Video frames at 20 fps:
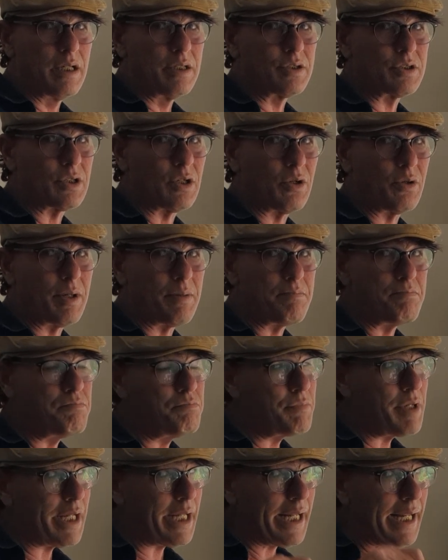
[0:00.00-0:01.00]
so it
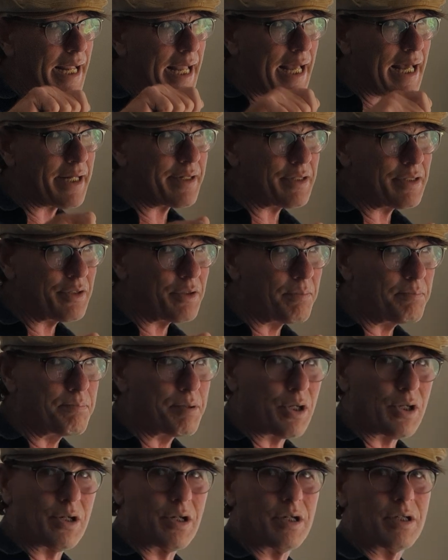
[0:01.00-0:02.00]
may add a little
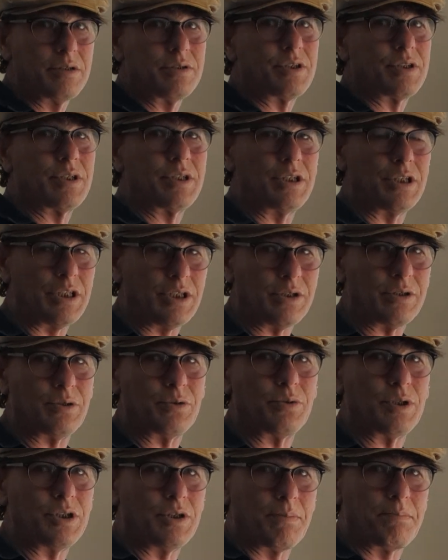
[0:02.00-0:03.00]
burn to
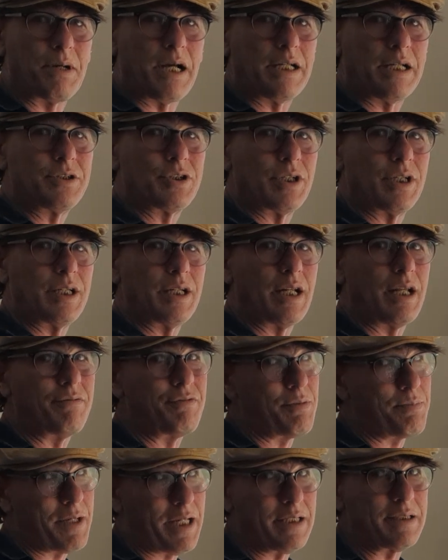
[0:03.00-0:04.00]
you and your budget if
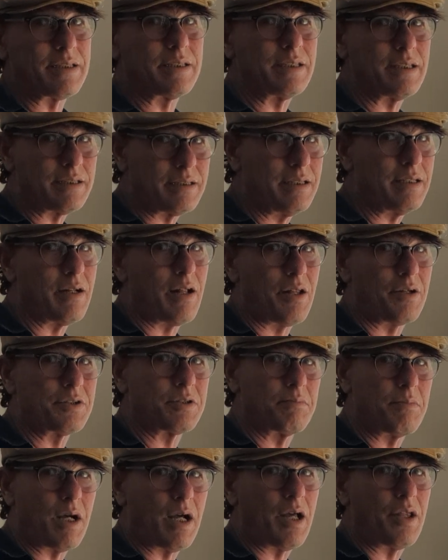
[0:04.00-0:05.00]
you're paying $60 a
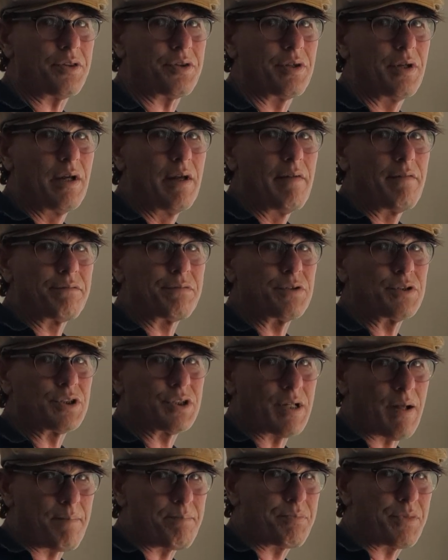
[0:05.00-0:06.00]
month for
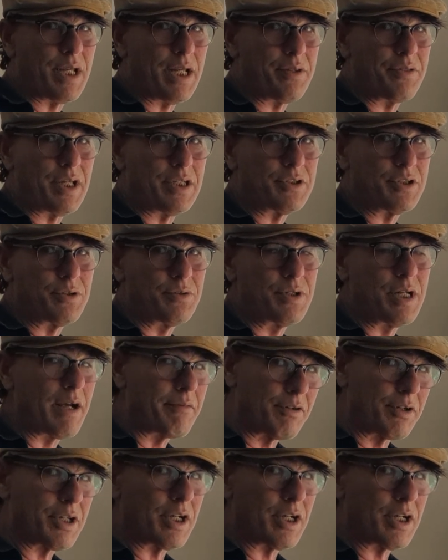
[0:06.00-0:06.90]
something that you're never